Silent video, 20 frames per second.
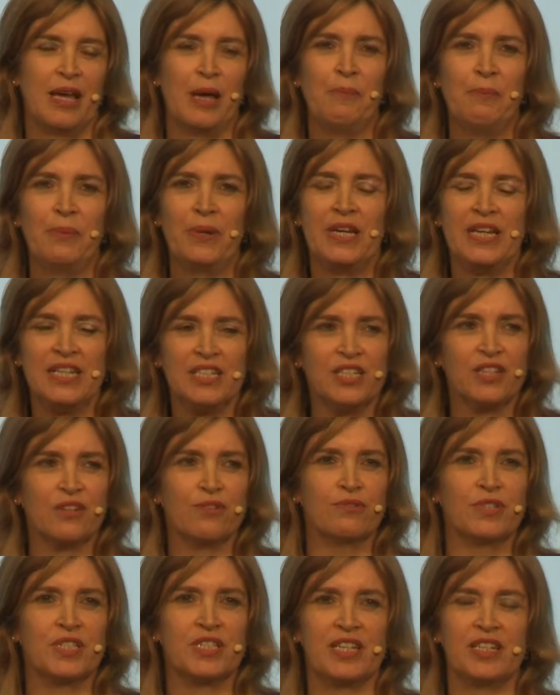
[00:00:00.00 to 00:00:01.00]
and
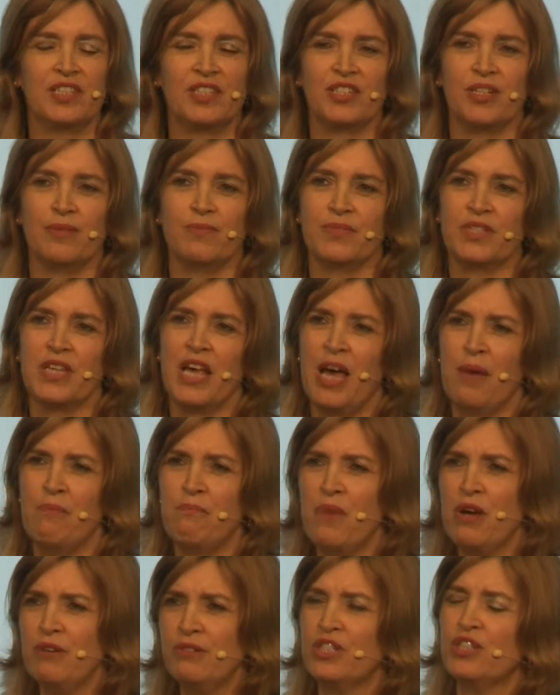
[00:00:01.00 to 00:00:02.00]
political systems,
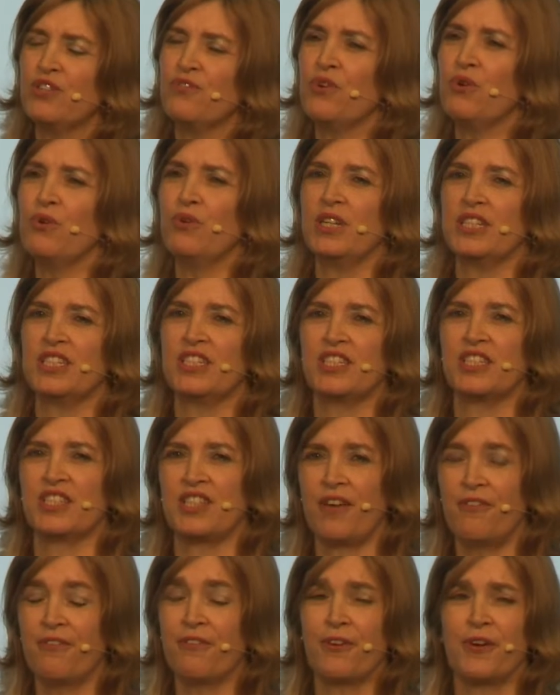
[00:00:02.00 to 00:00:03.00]
and most of all, a
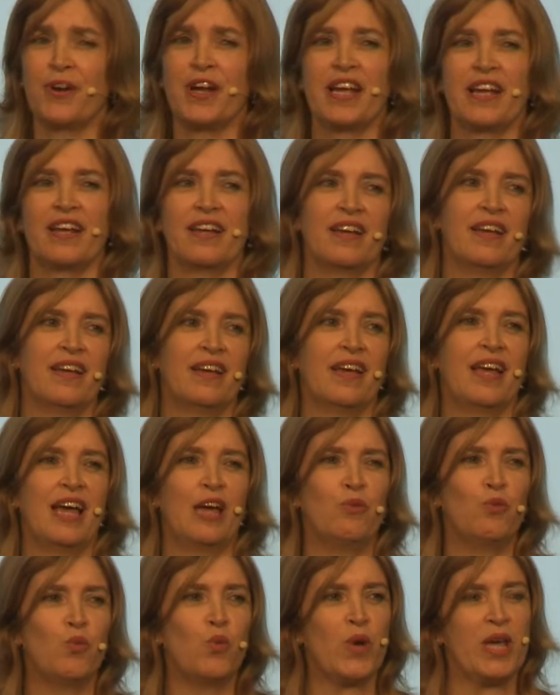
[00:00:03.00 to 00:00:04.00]
suffering
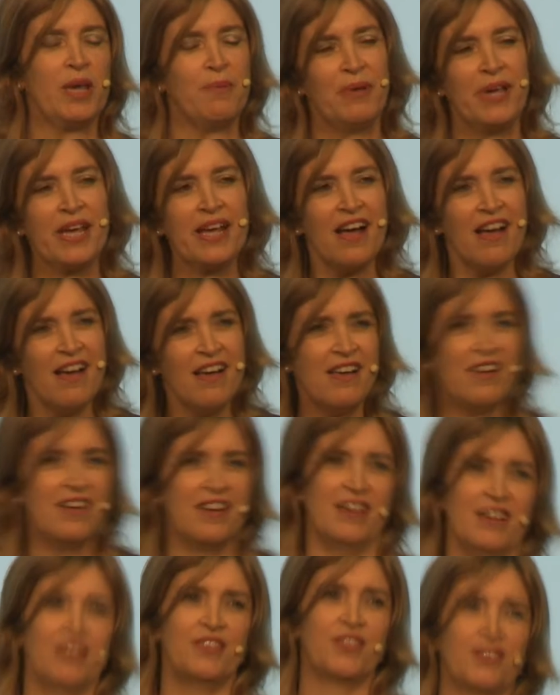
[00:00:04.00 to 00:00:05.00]
and weeping
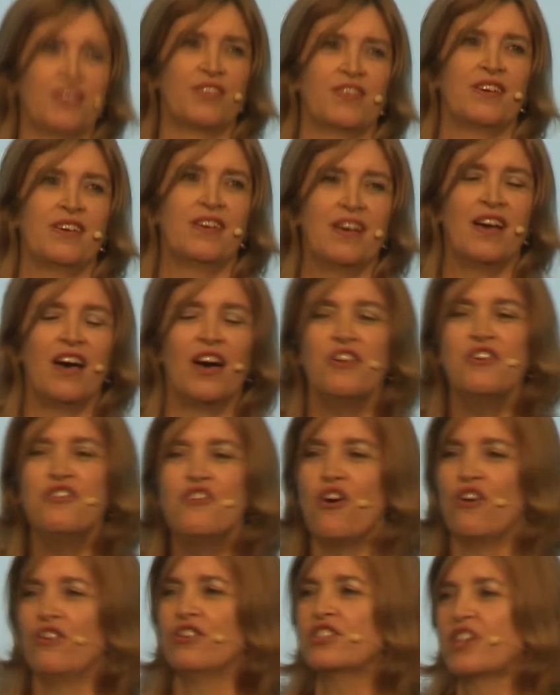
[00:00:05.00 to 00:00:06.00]
earth, are
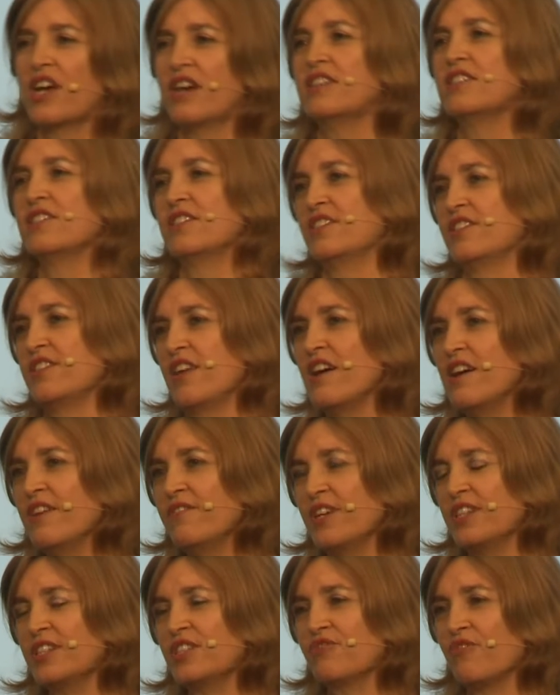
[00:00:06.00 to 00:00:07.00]
not going to
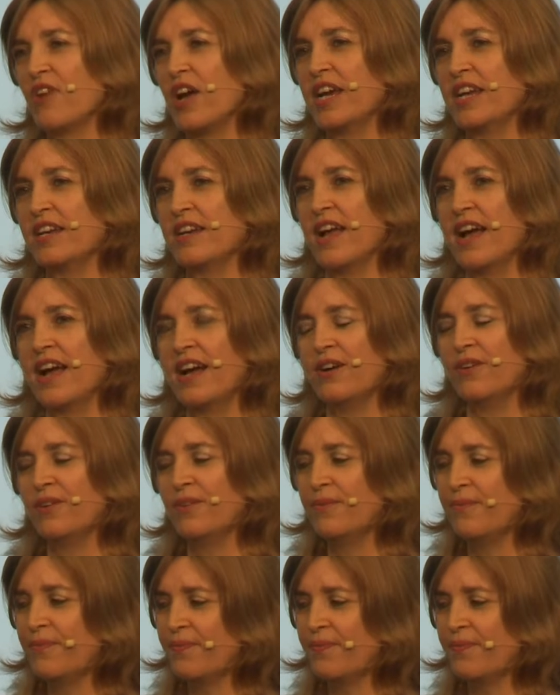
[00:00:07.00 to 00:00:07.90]
serve us right now.